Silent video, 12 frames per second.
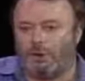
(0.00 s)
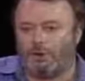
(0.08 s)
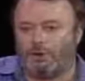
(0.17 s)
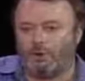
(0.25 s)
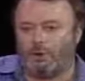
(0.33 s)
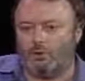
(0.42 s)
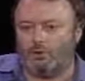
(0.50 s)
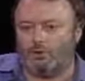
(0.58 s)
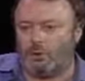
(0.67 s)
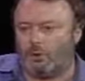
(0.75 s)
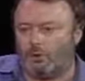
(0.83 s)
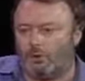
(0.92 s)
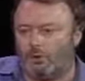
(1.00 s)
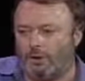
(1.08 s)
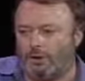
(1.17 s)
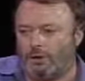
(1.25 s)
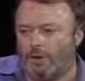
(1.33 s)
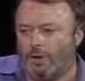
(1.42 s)
Kurds who suffer under
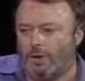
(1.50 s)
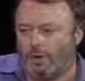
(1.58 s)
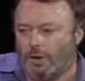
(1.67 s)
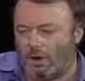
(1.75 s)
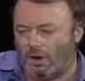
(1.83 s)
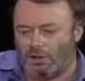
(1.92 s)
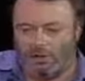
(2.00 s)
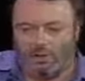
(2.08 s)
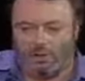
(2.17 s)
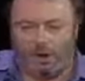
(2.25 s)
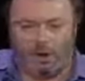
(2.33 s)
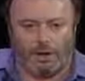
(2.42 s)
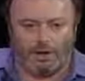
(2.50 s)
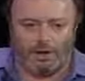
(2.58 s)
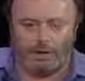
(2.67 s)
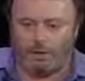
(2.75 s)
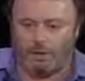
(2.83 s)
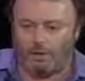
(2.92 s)
the ossified
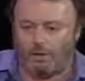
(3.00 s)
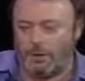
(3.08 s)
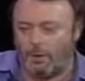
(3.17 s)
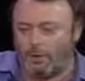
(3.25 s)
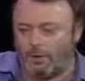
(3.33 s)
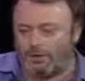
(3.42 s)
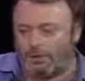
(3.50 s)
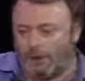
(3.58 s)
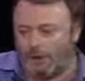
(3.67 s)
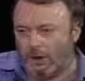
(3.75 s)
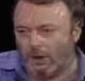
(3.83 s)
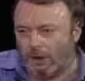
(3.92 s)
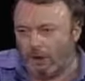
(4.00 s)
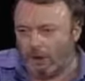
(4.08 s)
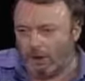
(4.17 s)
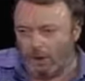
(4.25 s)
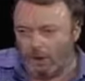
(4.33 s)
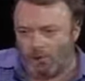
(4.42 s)
theocracy
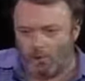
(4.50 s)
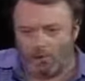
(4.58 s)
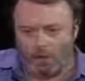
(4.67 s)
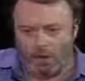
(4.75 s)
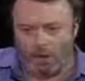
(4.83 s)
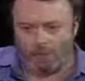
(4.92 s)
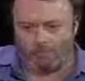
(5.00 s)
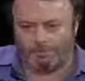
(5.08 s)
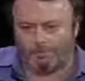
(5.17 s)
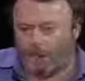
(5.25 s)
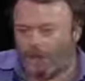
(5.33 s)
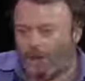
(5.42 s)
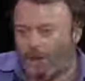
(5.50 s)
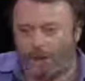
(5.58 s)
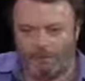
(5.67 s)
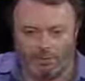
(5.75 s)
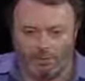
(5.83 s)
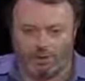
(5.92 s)
of Iran,
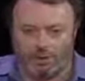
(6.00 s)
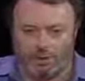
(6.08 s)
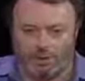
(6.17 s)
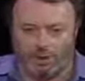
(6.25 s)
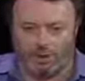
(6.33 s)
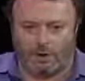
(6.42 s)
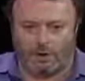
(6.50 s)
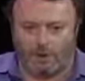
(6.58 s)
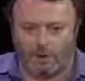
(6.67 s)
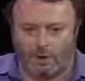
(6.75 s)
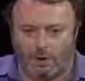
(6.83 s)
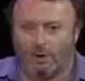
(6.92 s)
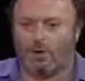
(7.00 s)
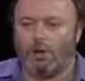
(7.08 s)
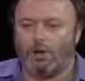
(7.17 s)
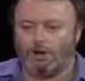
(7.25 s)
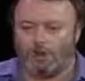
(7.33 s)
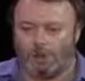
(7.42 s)
and of course in Turkey as well,
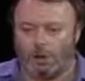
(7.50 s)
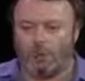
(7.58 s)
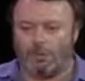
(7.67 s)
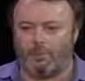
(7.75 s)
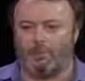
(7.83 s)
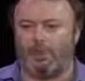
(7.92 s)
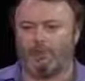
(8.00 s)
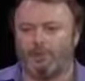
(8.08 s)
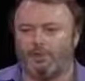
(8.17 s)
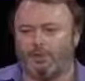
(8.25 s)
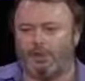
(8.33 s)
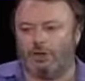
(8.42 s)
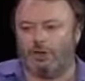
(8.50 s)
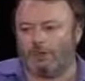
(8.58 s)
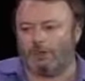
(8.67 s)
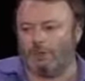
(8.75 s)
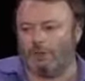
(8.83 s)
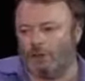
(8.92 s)
to pick up the message that
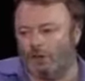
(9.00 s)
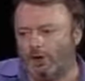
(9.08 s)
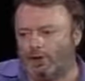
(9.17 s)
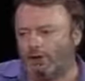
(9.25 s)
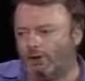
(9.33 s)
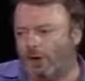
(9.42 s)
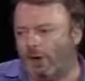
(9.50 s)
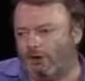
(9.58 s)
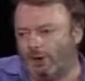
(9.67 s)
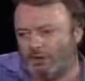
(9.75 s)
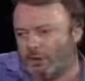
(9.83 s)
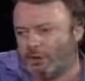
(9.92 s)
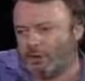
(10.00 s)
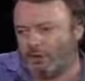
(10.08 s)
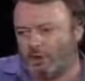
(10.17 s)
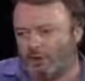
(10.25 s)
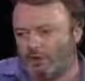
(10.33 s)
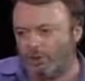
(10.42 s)
yes, liberation is at hand. These
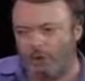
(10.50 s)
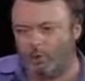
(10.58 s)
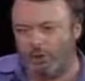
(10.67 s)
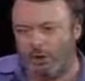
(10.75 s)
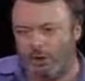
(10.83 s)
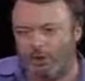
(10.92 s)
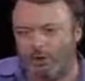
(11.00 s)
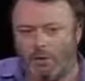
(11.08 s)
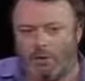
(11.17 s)
demonstrations broke out